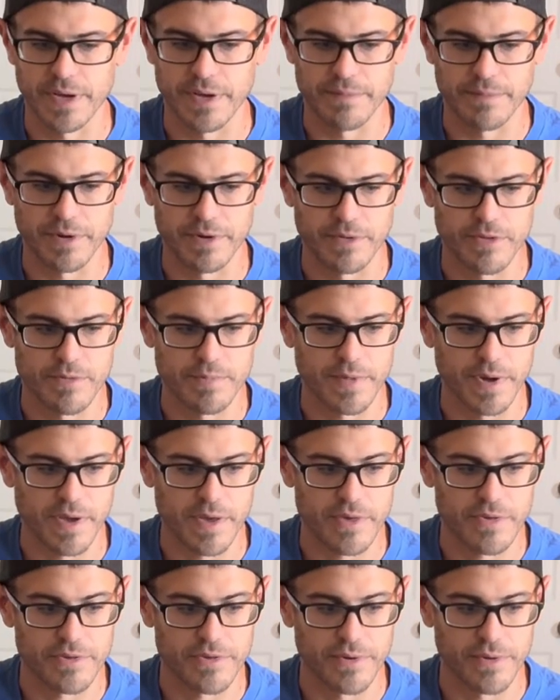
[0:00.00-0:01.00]
on this buggy.
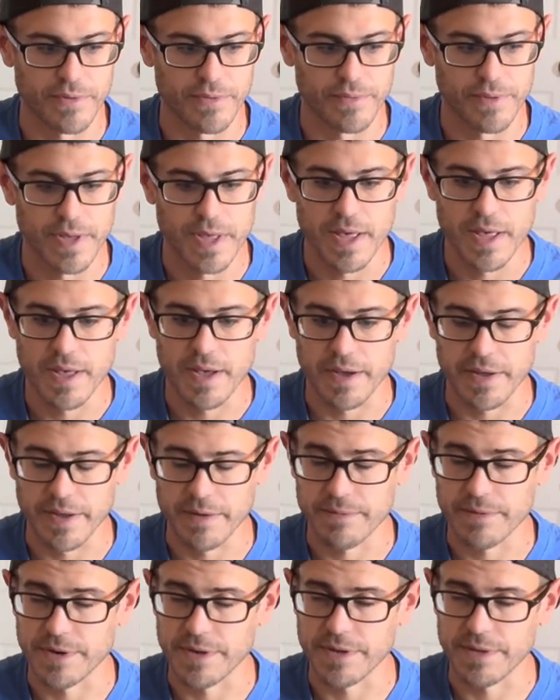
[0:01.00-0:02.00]
So I am
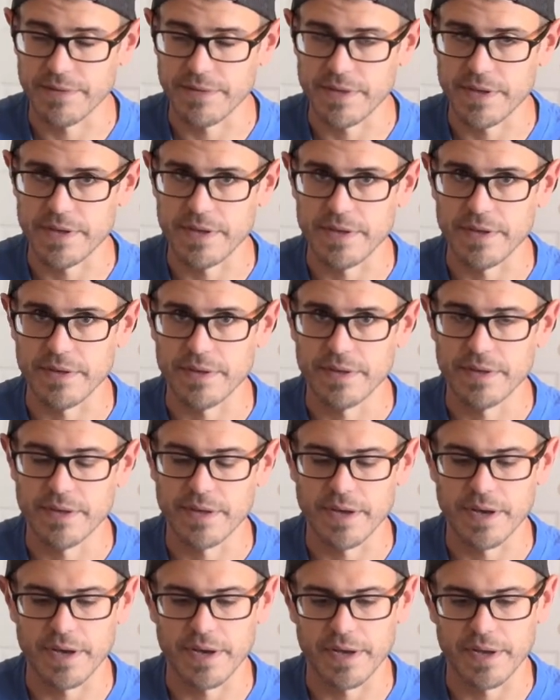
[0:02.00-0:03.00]
running the
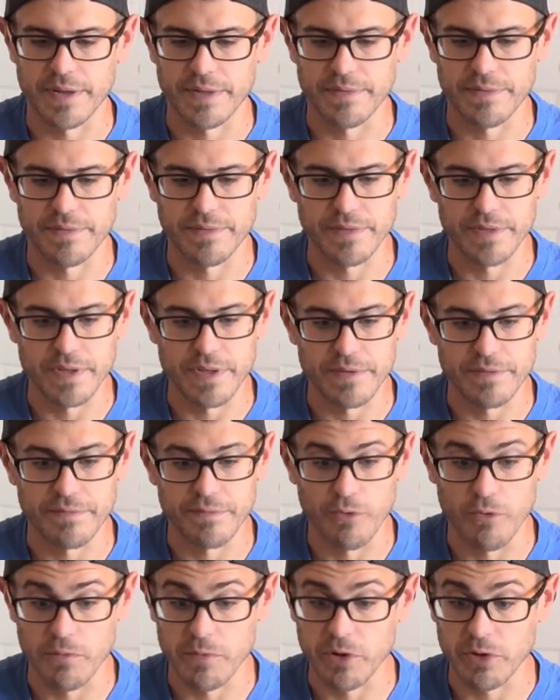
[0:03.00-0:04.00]

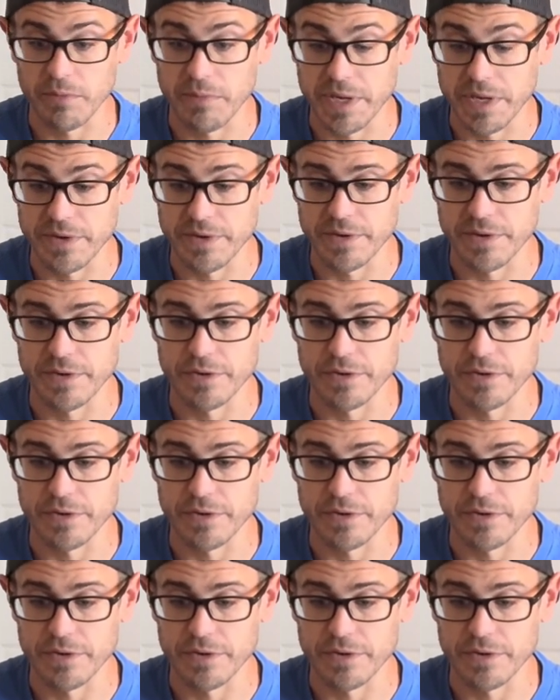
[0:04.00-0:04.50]
4mm